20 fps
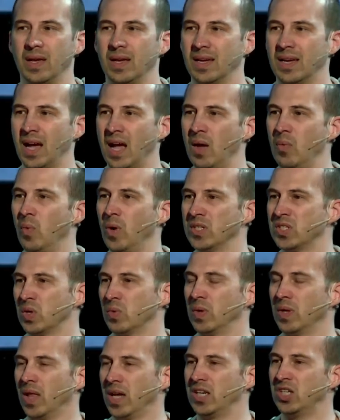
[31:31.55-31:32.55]
God wants a
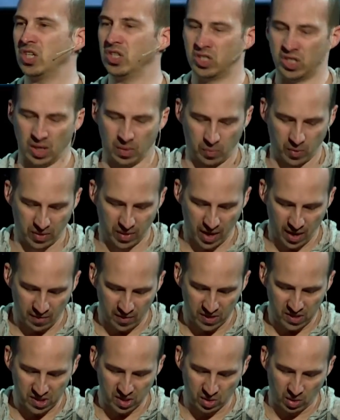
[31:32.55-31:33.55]
relationship with every
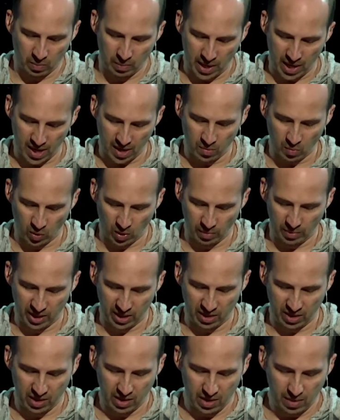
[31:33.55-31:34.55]
single man, woman,
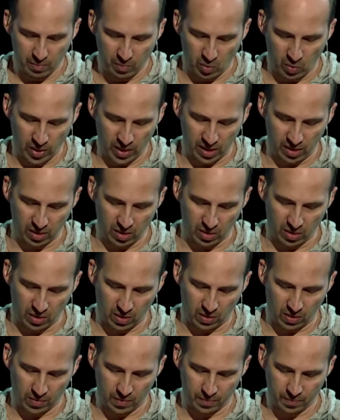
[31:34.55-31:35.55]
boy, and
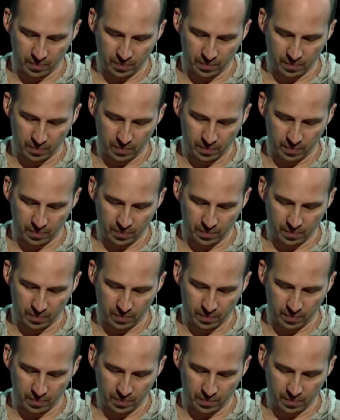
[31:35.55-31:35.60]
girl.